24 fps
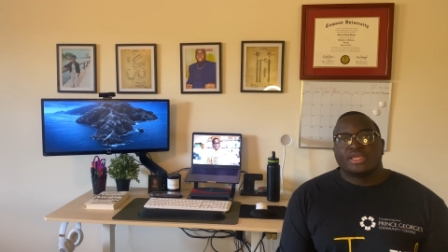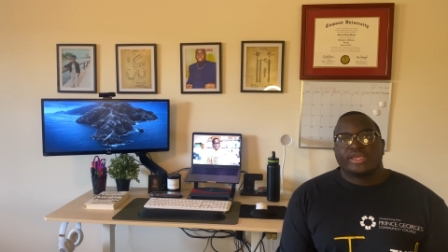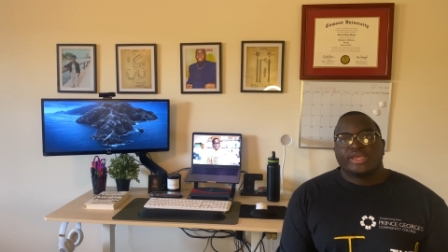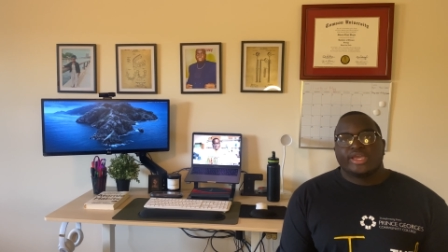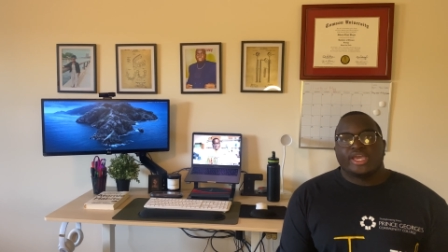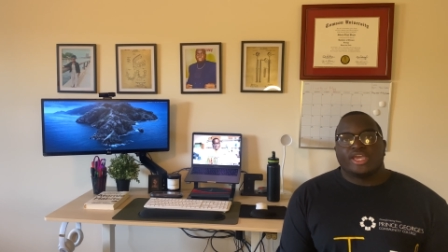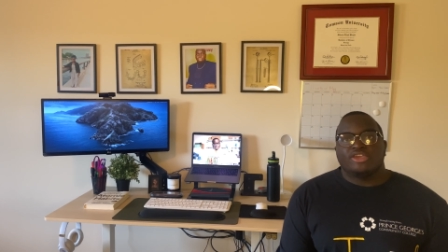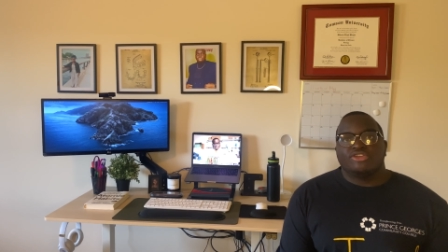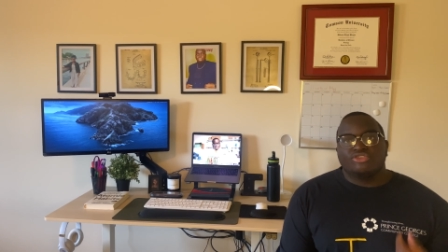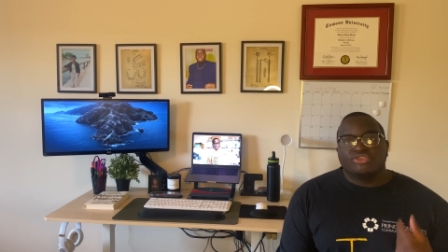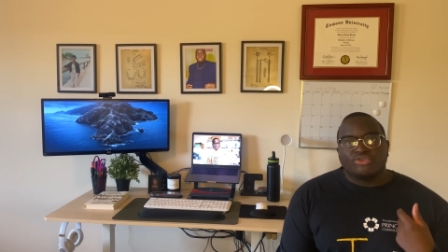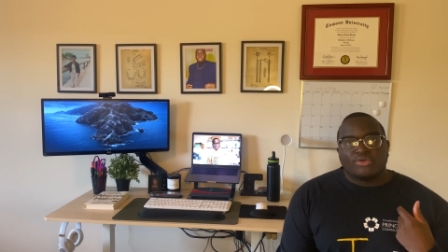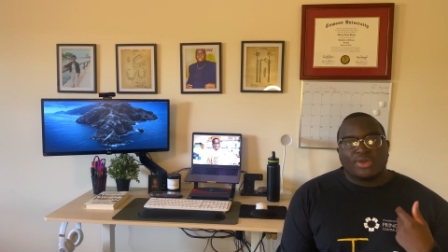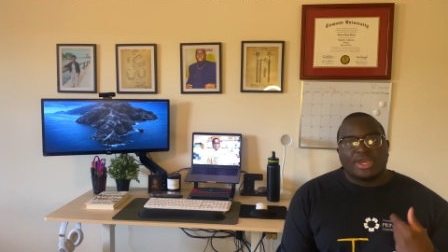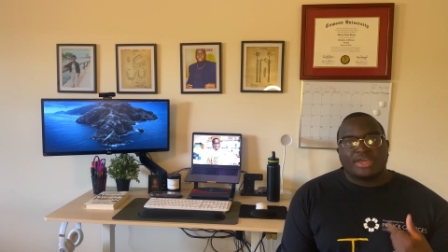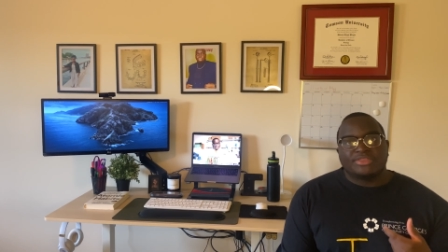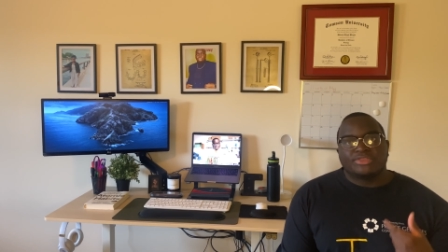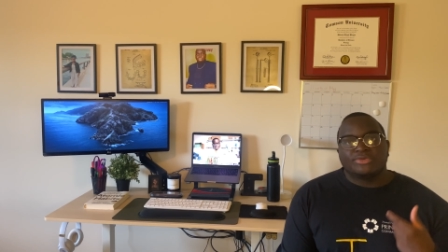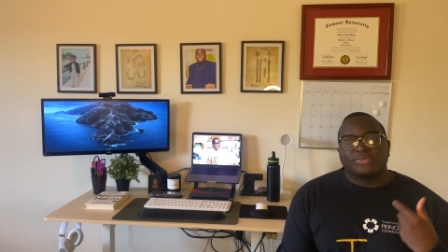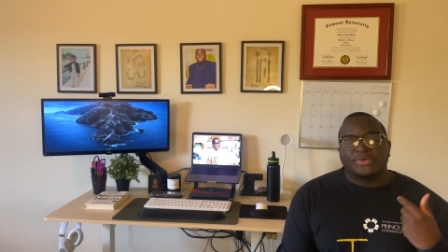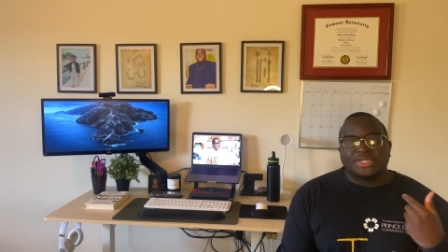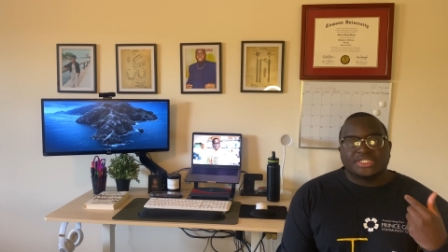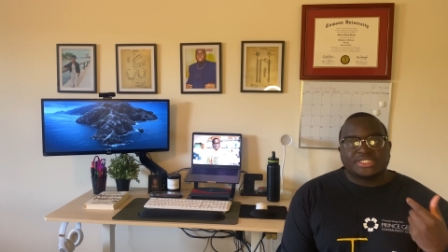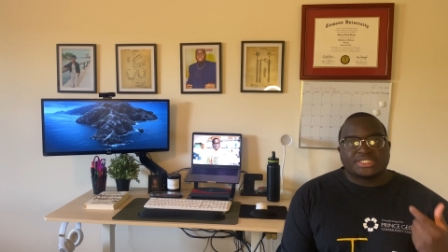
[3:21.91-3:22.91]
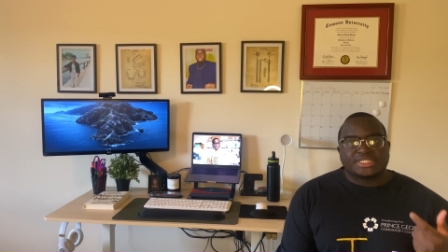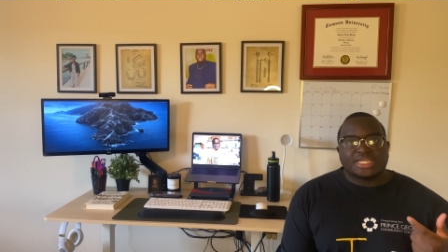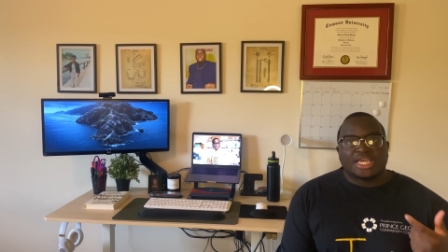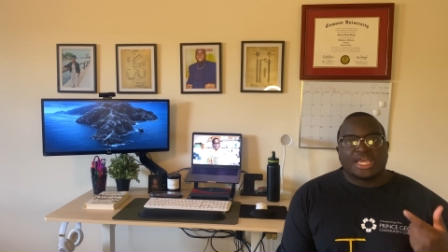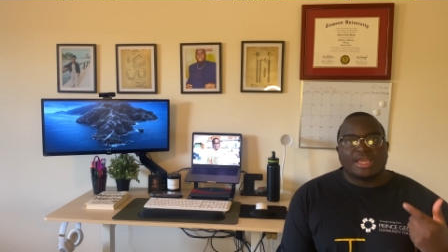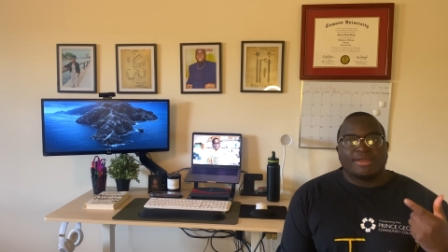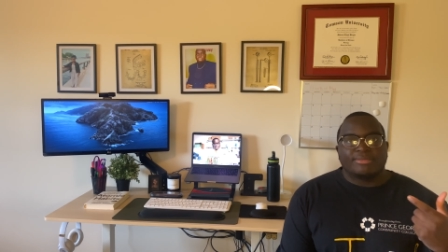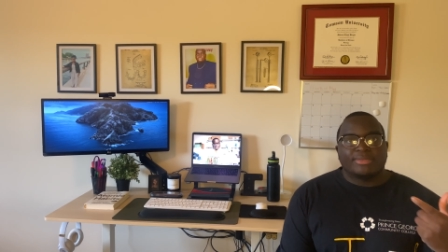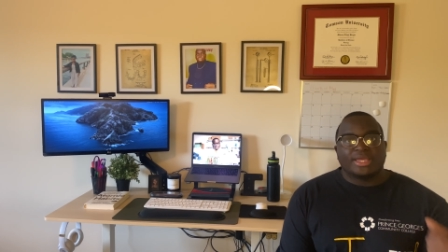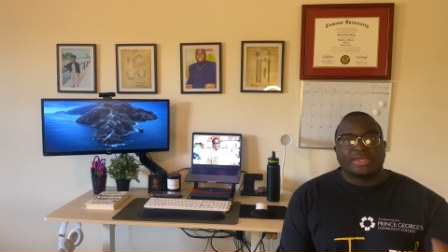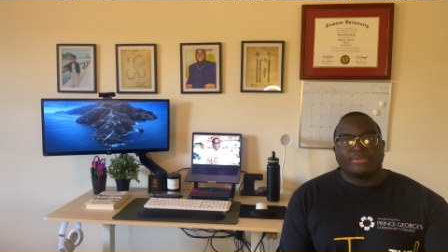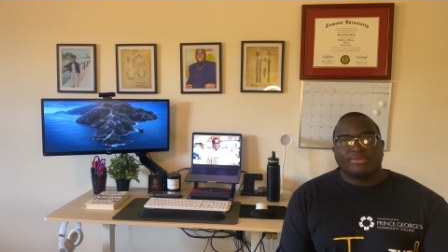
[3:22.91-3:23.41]
and you don't have to waste
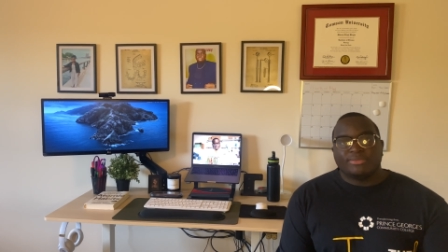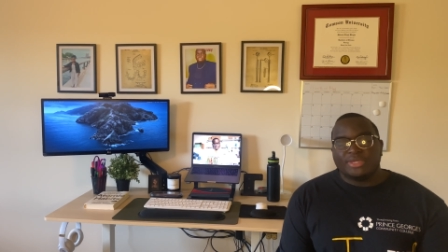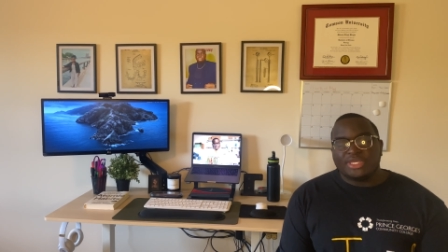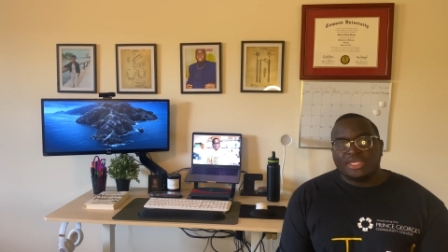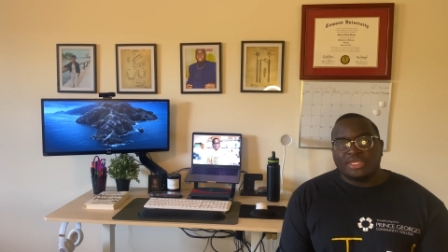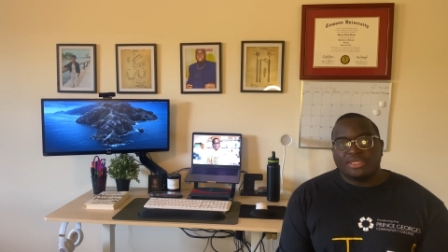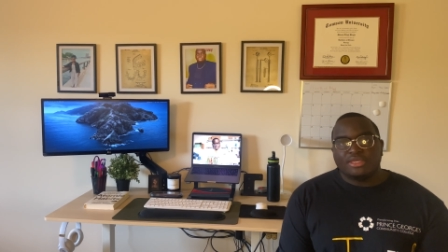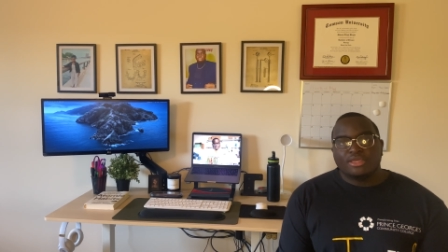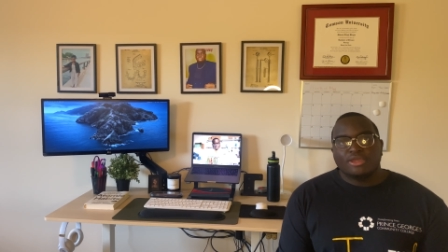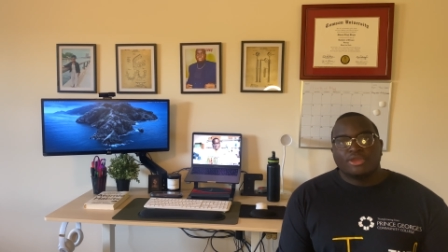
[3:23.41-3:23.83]
time like me